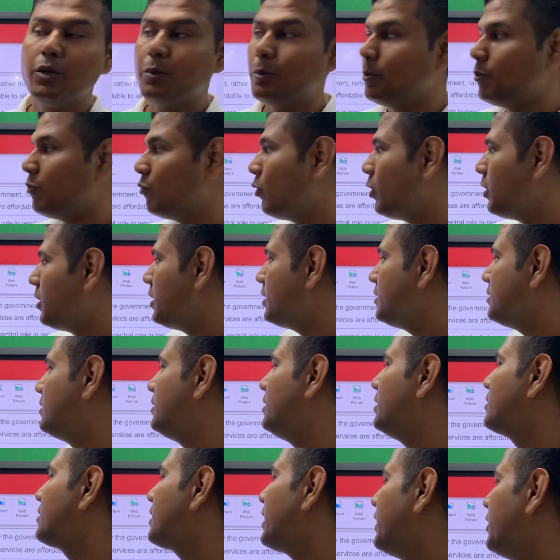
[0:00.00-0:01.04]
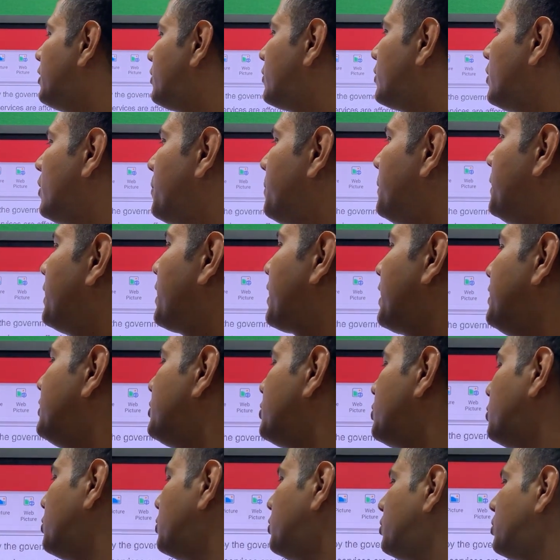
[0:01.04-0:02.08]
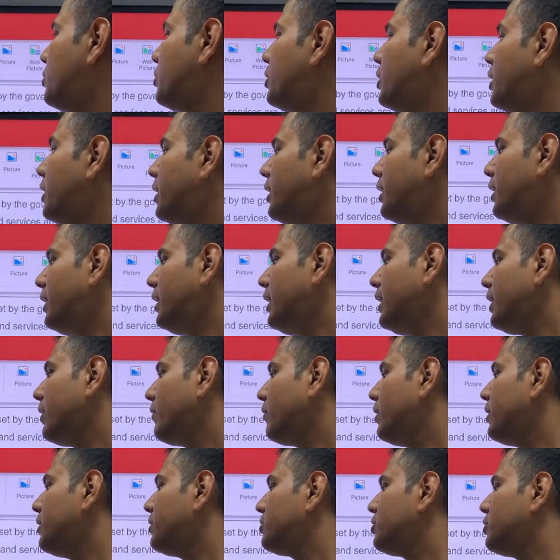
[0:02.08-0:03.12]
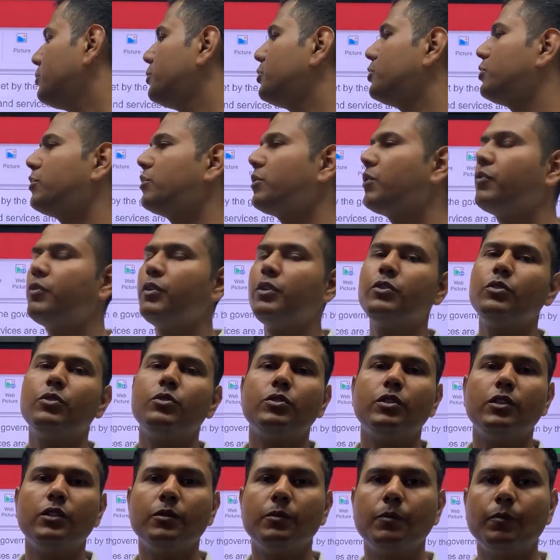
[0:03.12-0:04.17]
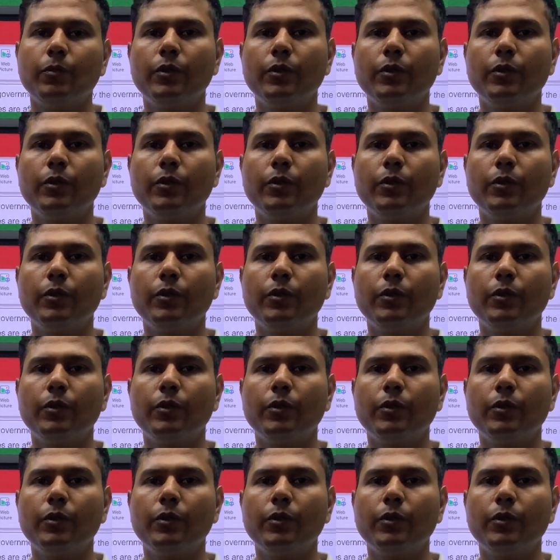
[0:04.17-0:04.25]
What does this kind of government tries to do? Equal distribution of resources.